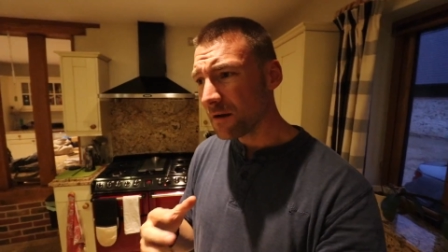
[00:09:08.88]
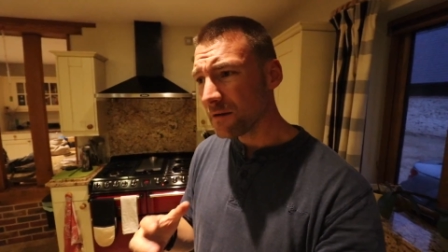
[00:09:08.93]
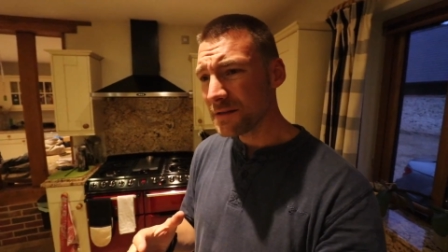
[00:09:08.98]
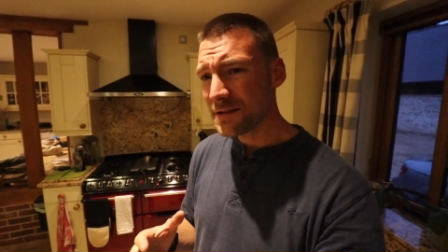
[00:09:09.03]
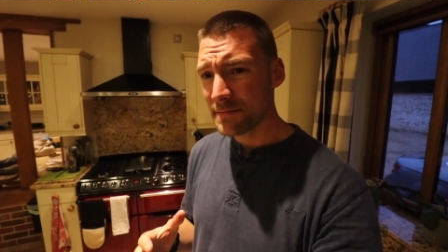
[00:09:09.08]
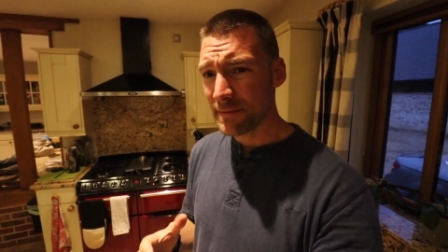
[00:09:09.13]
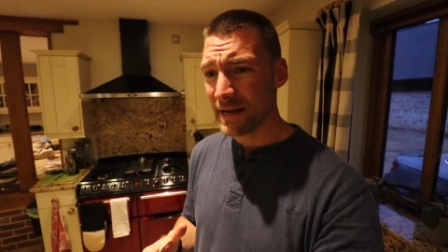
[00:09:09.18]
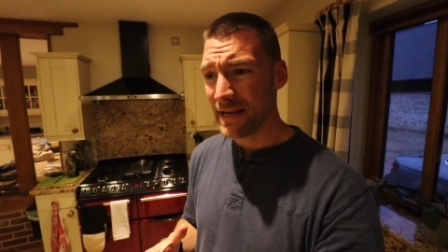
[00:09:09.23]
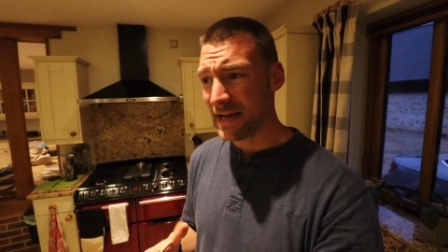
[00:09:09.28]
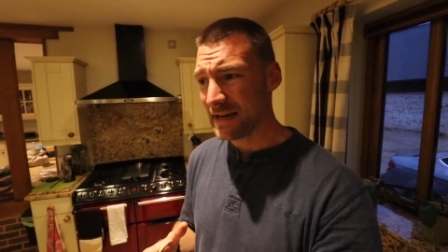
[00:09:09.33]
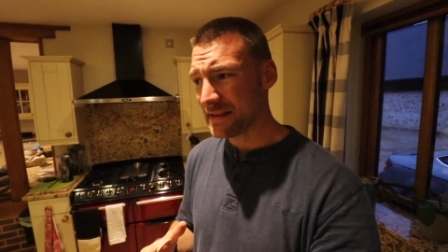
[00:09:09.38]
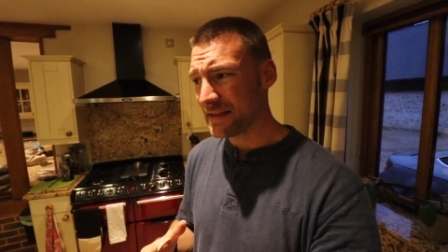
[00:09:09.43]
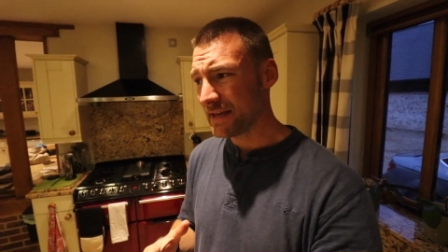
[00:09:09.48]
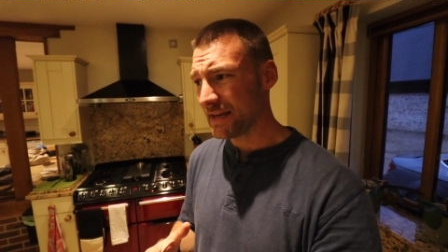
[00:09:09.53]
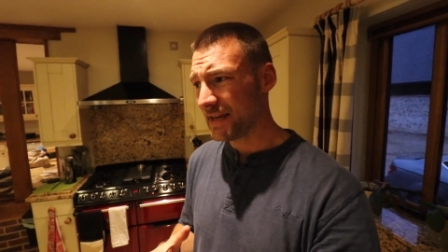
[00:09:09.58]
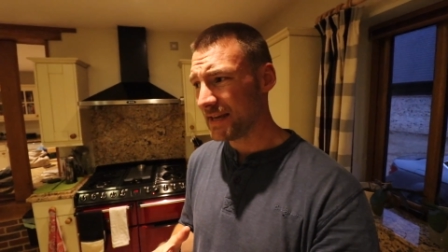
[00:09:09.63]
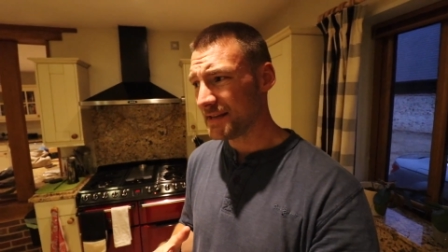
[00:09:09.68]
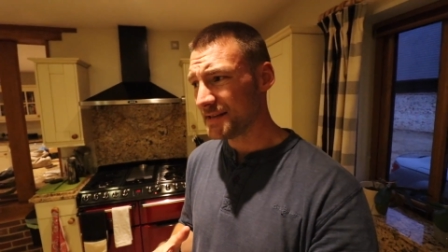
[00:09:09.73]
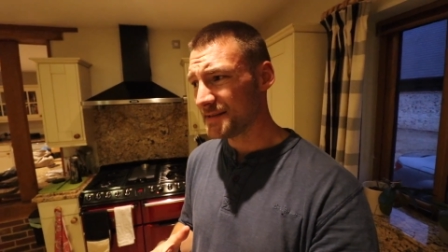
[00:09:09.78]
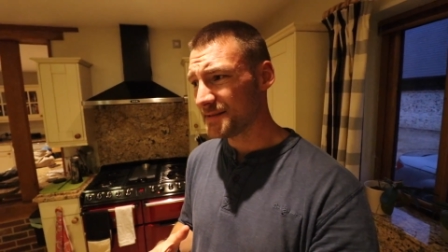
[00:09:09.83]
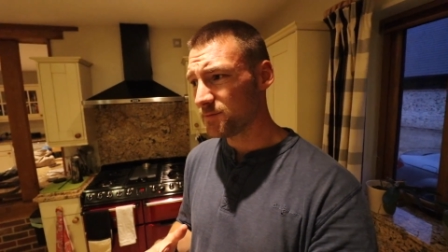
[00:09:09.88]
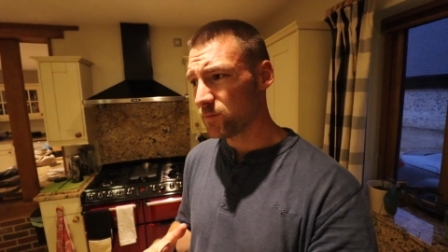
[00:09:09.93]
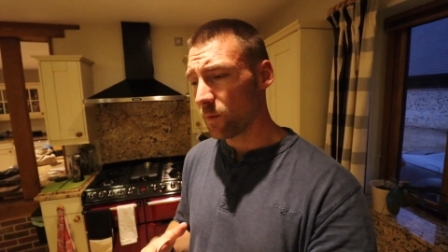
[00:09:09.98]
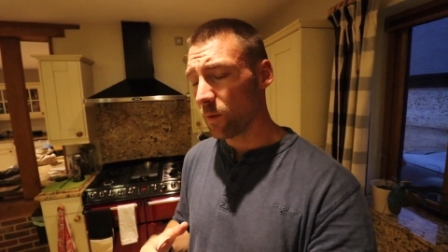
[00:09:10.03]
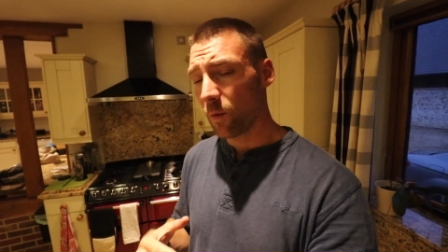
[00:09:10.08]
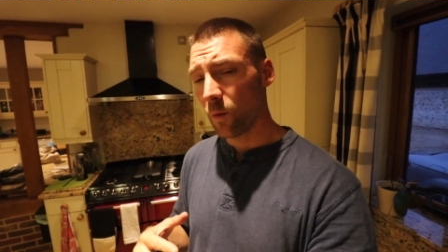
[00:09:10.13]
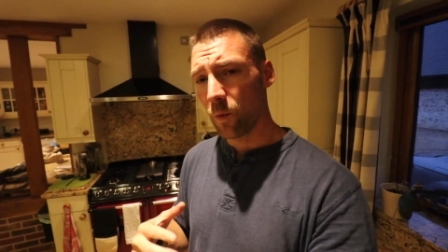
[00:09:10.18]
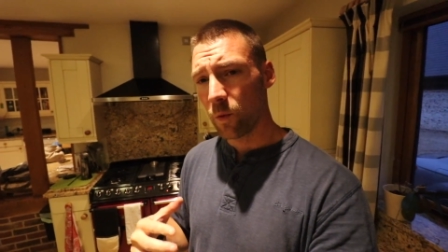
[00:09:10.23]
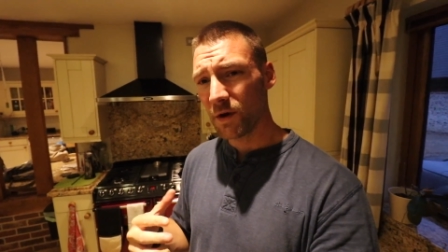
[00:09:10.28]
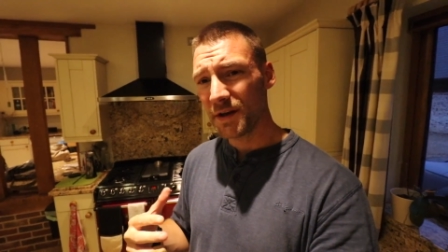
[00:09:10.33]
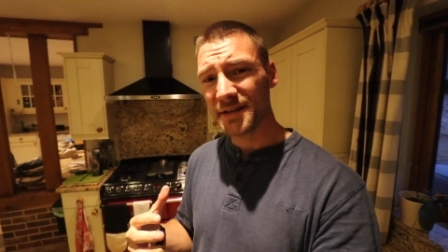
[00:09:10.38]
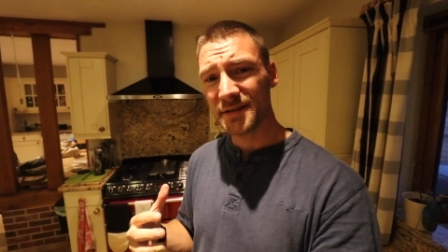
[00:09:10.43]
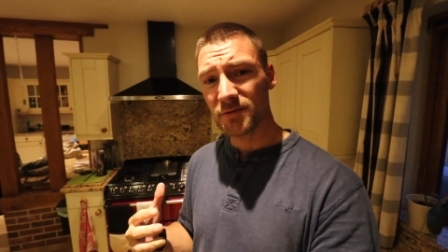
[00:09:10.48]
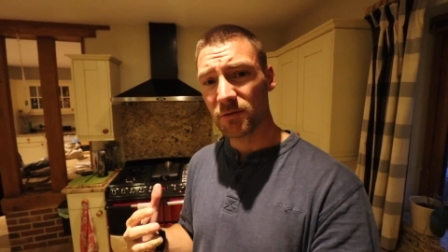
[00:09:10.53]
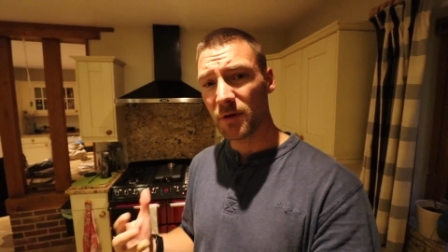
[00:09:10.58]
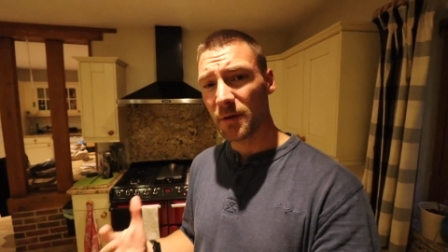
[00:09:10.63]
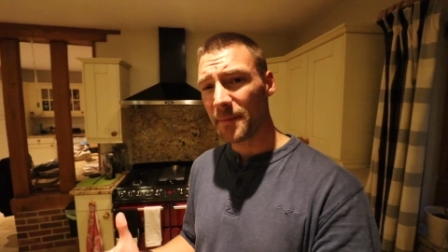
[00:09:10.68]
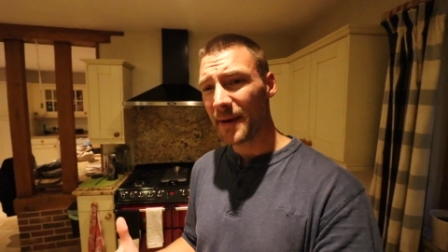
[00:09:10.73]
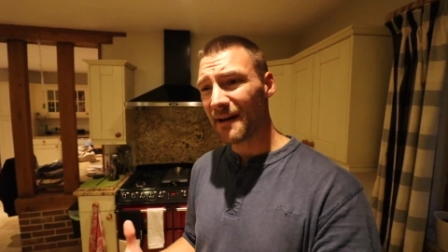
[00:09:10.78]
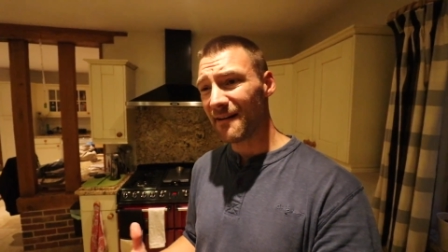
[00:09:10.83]
ultimately I think is what it's
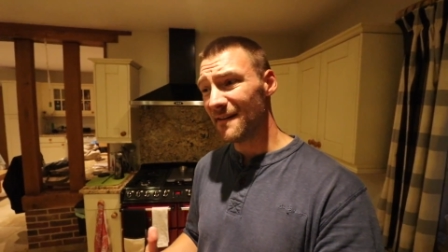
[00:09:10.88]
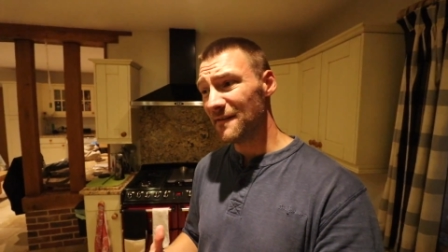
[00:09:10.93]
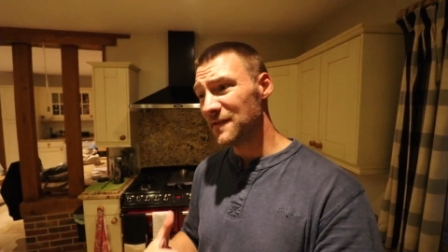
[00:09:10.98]
all about.